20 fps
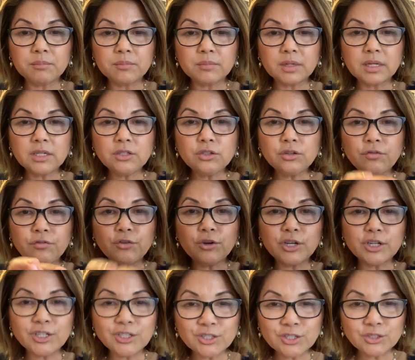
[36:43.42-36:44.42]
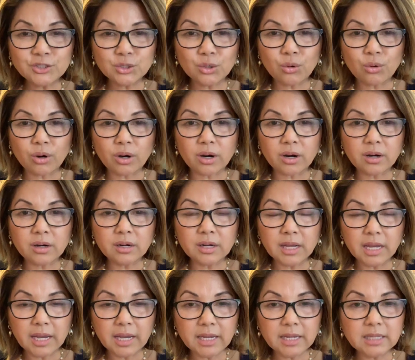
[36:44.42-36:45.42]
get your foot in the door,
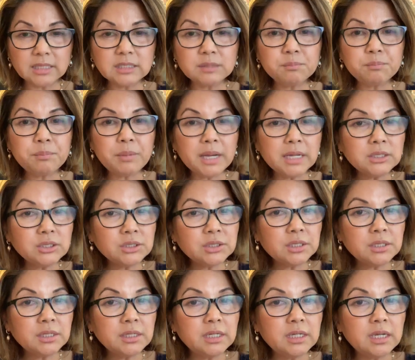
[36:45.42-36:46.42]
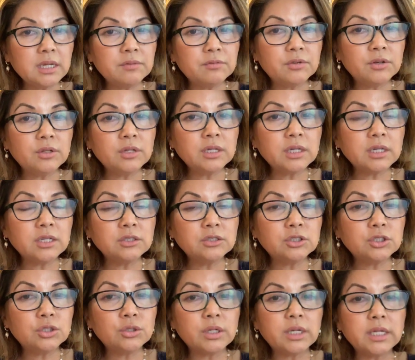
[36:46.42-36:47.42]
especially if you're looking
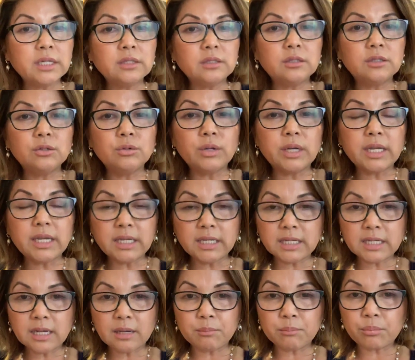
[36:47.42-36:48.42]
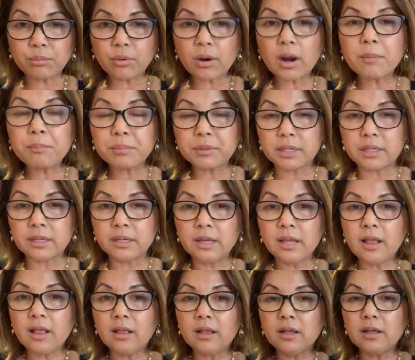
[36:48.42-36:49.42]
to do income property.
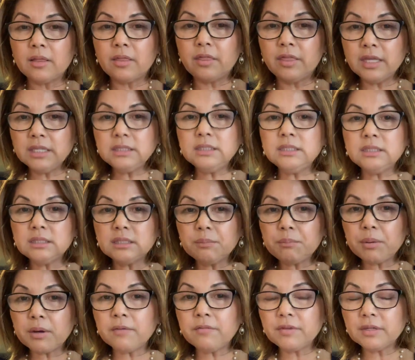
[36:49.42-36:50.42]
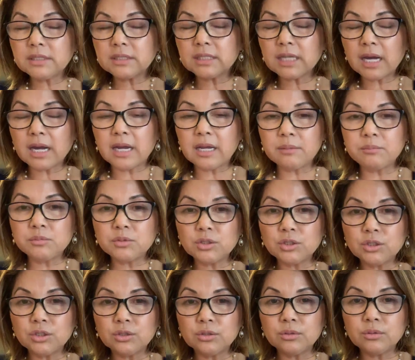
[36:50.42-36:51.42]
This is the perfect time to
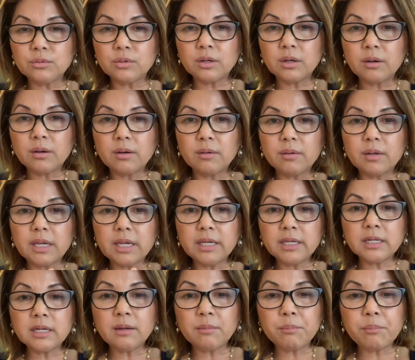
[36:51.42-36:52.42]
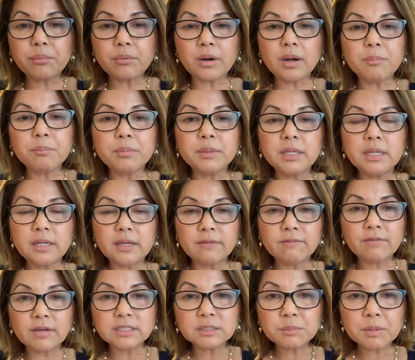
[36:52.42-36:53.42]
do income property,
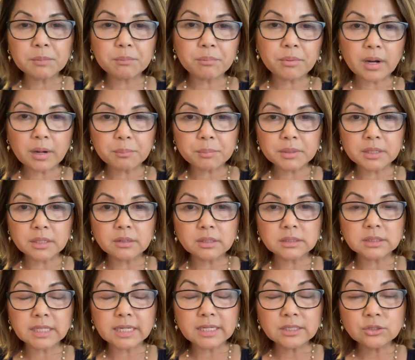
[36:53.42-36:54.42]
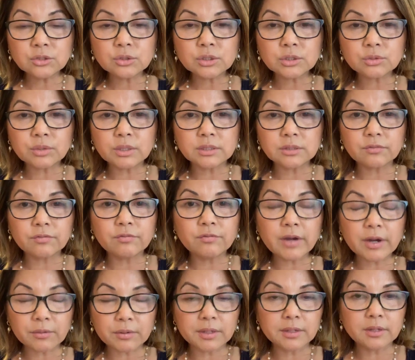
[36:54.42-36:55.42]
investment property, because the interest rate's
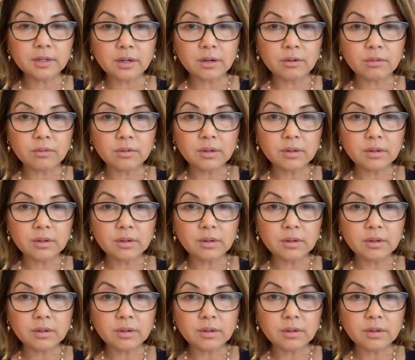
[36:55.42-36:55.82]
very low,